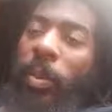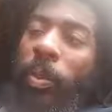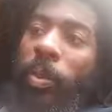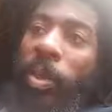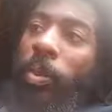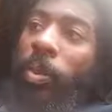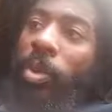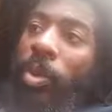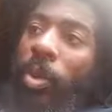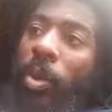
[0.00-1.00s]
people
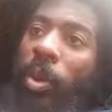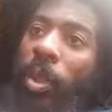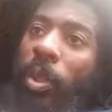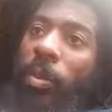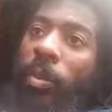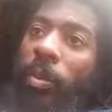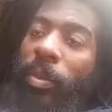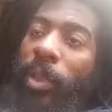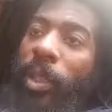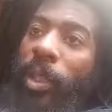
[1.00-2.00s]
show up
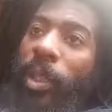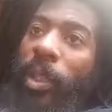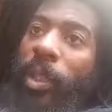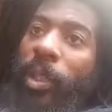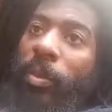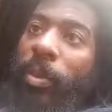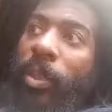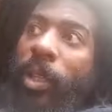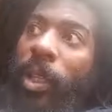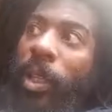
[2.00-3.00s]
and then be
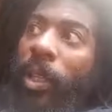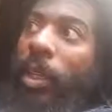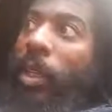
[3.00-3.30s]
like,